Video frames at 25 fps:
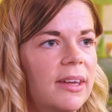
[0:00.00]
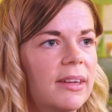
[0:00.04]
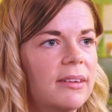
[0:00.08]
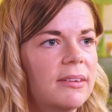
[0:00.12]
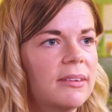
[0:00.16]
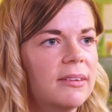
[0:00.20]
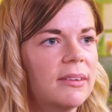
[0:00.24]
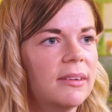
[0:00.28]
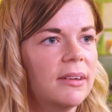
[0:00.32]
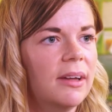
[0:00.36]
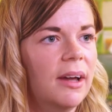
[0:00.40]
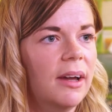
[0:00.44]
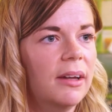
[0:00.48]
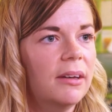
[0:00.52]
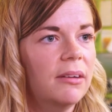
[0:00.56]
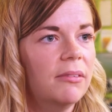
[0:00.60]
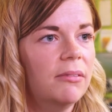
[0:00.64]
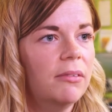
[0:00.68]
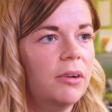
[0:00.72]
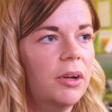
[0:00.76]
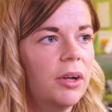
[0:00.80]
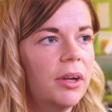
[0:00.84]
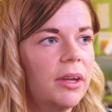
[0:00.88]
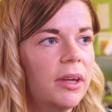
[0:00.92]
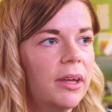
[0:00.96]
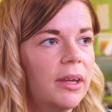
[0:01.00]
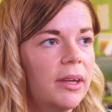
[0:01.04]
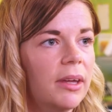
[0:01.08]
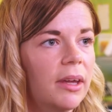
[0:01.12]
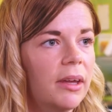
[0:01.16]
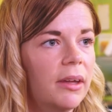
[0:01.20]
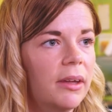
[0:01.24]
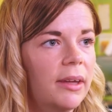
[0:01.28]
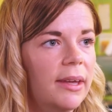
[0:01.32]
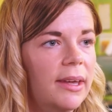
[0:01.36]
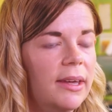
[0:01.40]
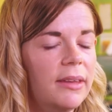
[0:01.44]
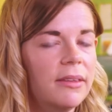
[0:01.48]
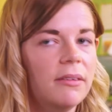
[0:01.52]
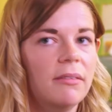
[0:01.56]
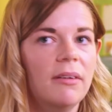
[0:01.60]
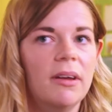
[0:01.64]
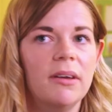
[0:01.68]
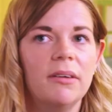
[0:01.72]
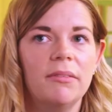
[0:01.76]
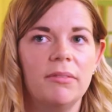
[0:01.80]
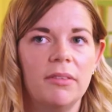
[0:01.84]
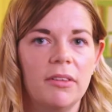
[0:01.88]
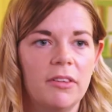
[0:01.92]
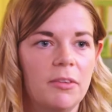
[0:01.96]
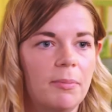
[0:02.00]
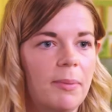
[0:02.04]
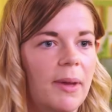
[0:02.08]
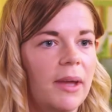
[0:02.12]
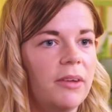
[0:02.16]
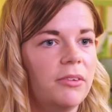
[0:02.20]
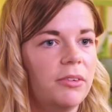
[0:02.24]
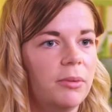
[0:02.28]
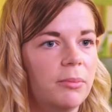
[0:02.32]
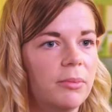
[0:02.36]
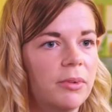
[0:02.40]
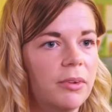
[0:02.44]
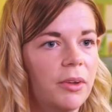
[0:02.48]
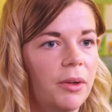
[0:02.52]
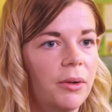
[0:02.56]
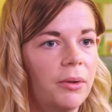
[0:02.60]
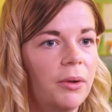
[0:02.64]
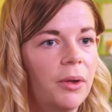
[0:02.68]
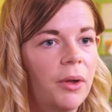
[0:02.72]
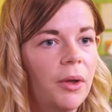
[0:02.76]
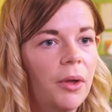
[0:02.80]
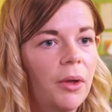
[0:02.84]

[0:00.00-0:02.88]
is kind of looking at either end of the spectrum. So